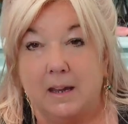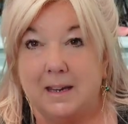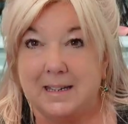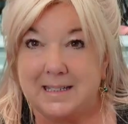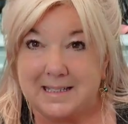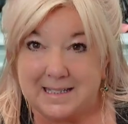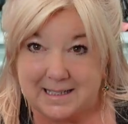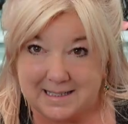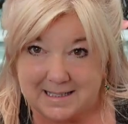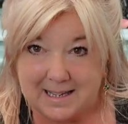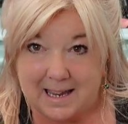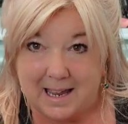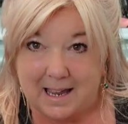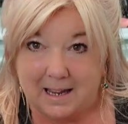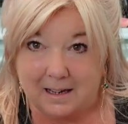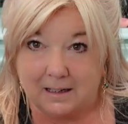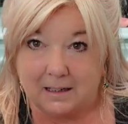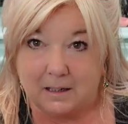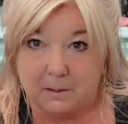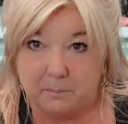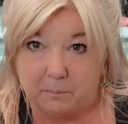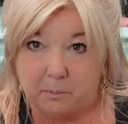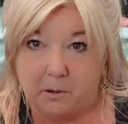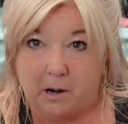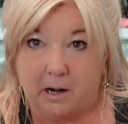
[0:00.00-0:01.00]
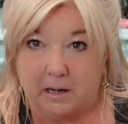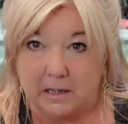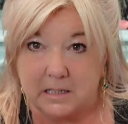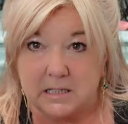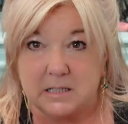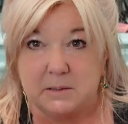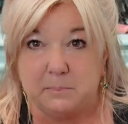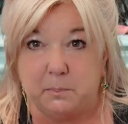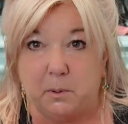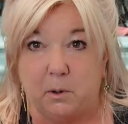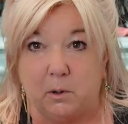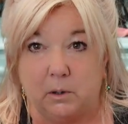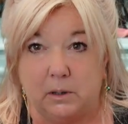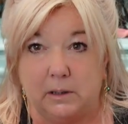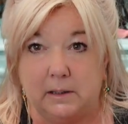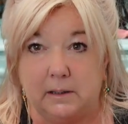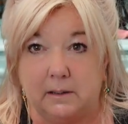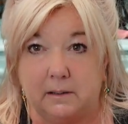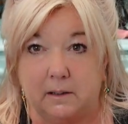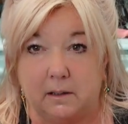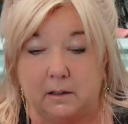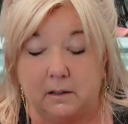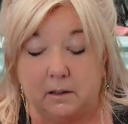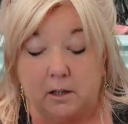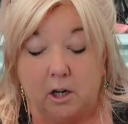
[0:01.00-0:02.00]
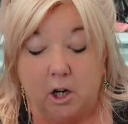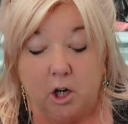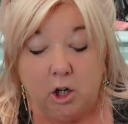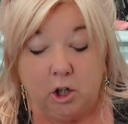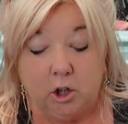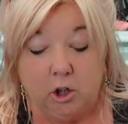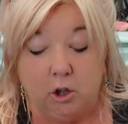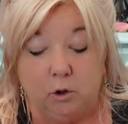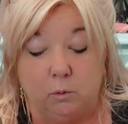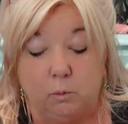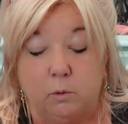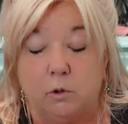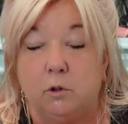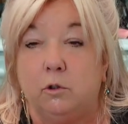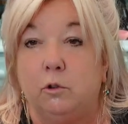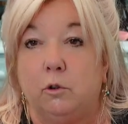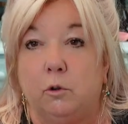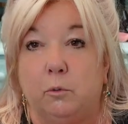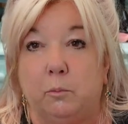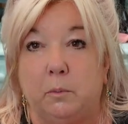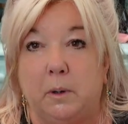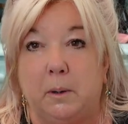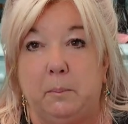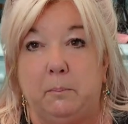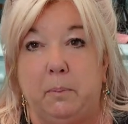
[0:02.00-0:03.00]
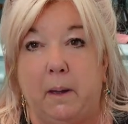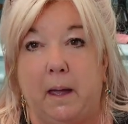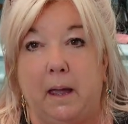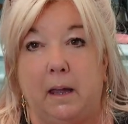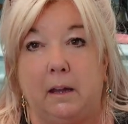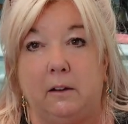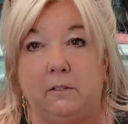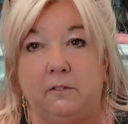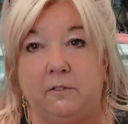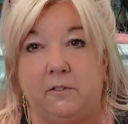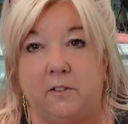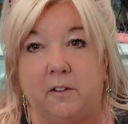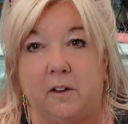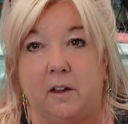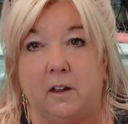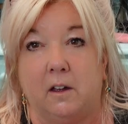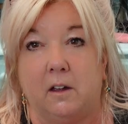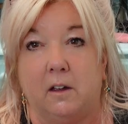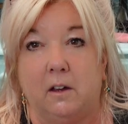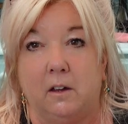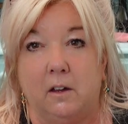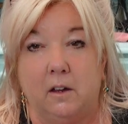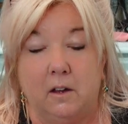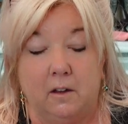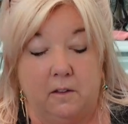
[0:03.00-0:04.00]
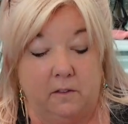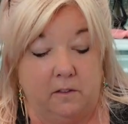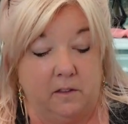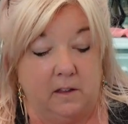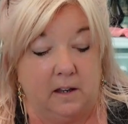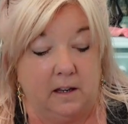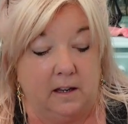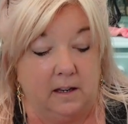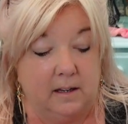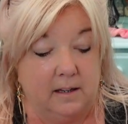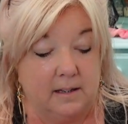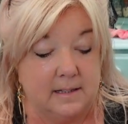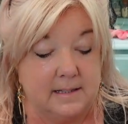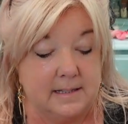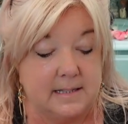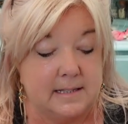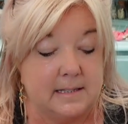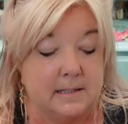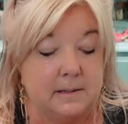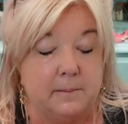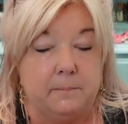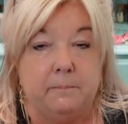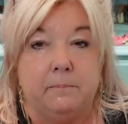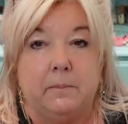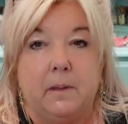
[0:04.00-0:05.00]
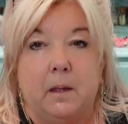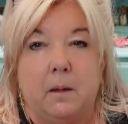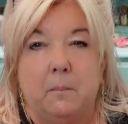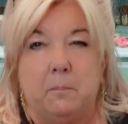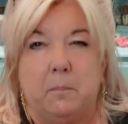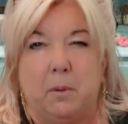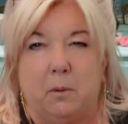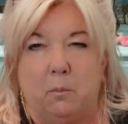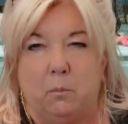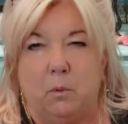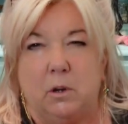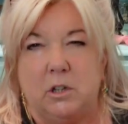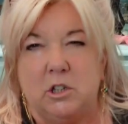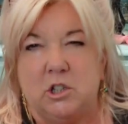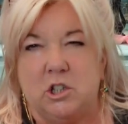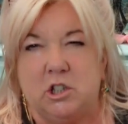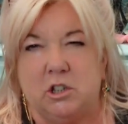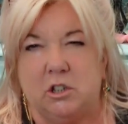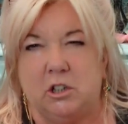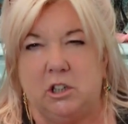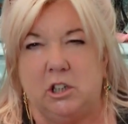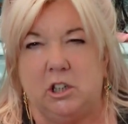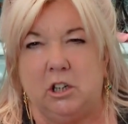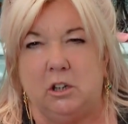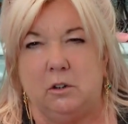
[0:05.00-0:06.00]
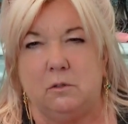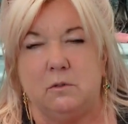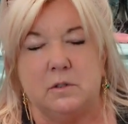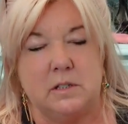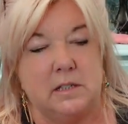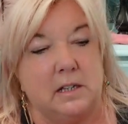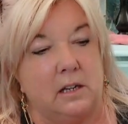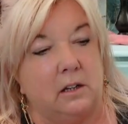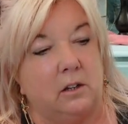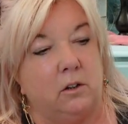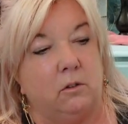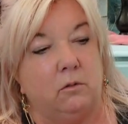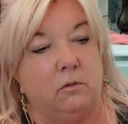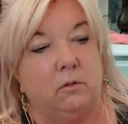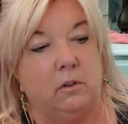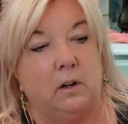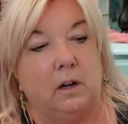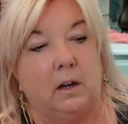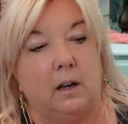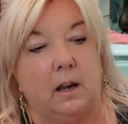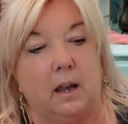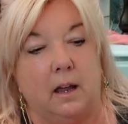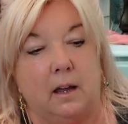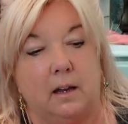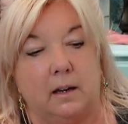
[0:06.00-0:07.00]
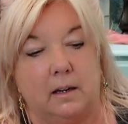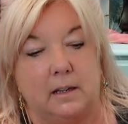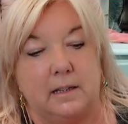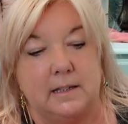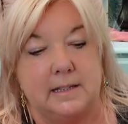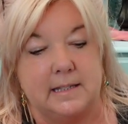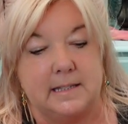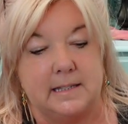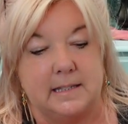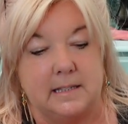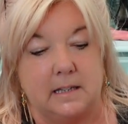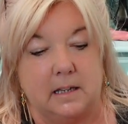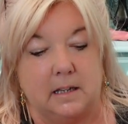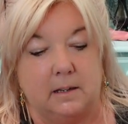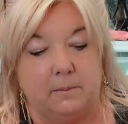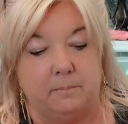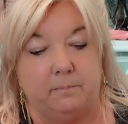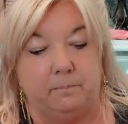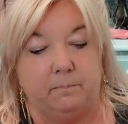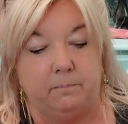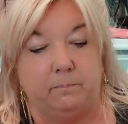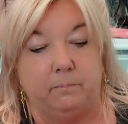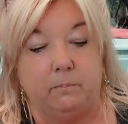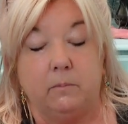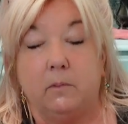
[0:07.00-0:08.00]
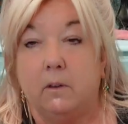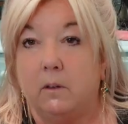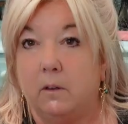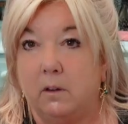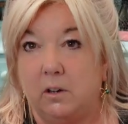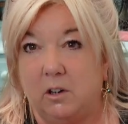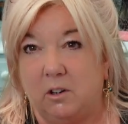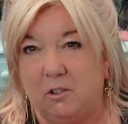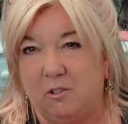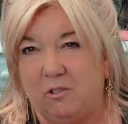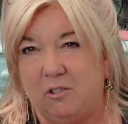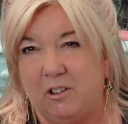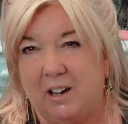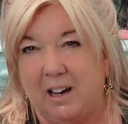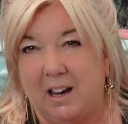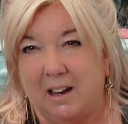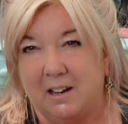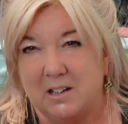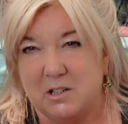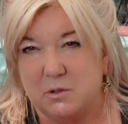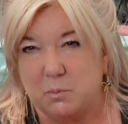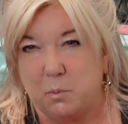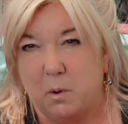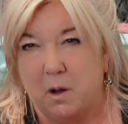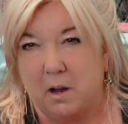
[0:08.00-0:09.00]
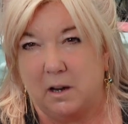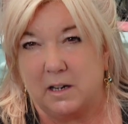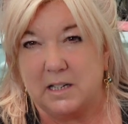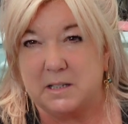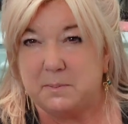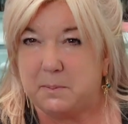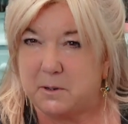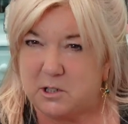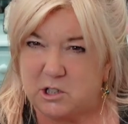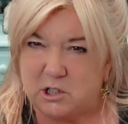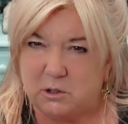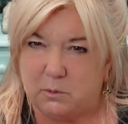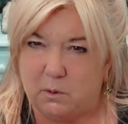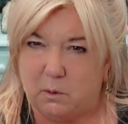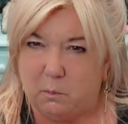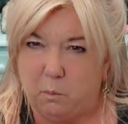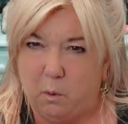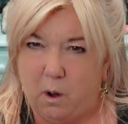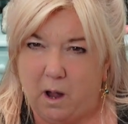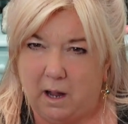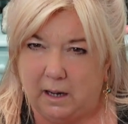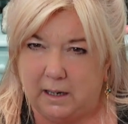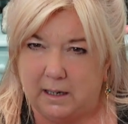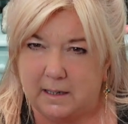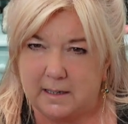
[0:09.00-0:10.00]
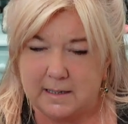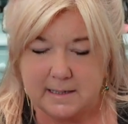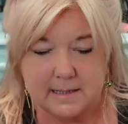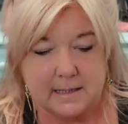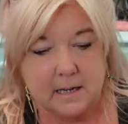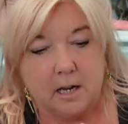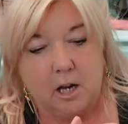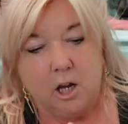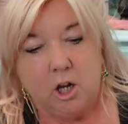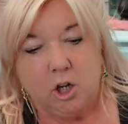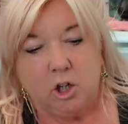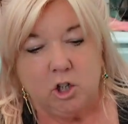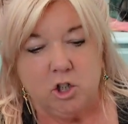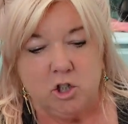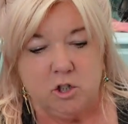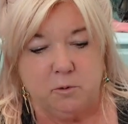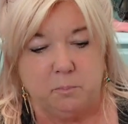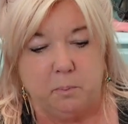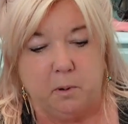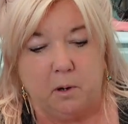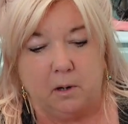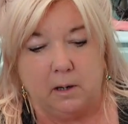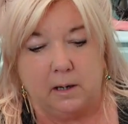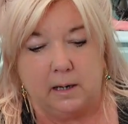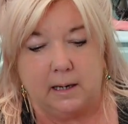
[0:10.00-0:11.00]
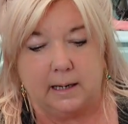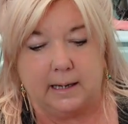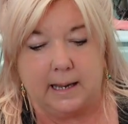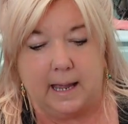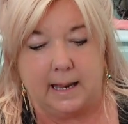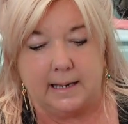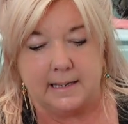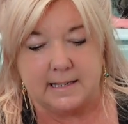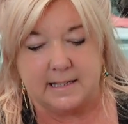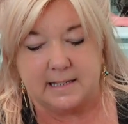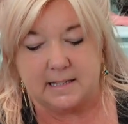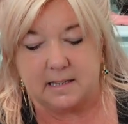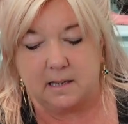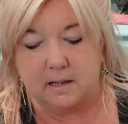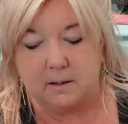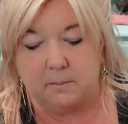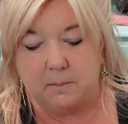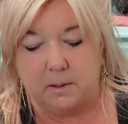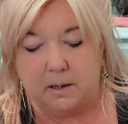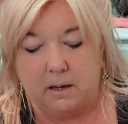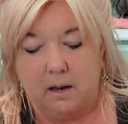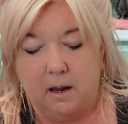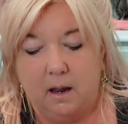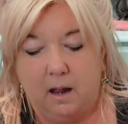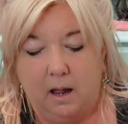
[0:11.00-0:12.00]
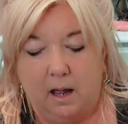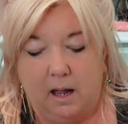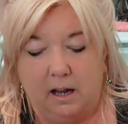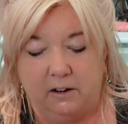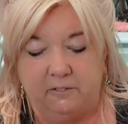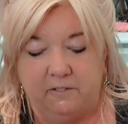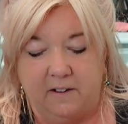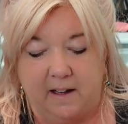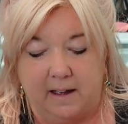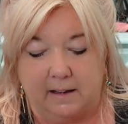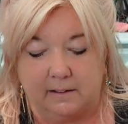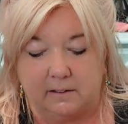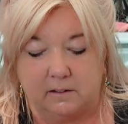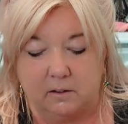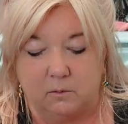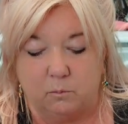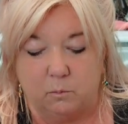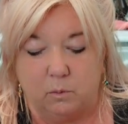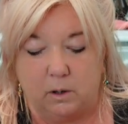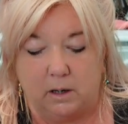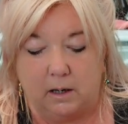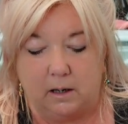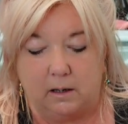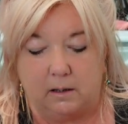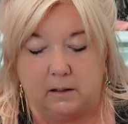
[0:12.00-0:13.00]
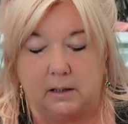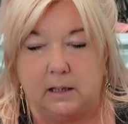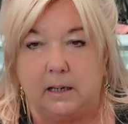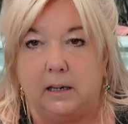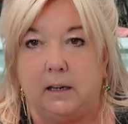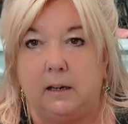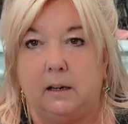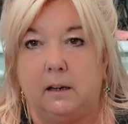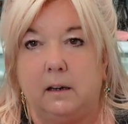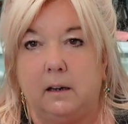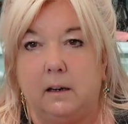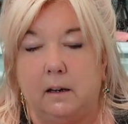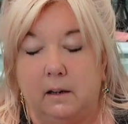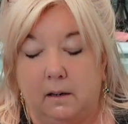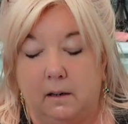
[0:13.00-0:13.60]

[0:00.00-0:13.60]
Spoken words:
It is a higher price point than you would normally pay for these, but once you use it, you realise why, especially with wires, because you're pulling against them, and I've had them where the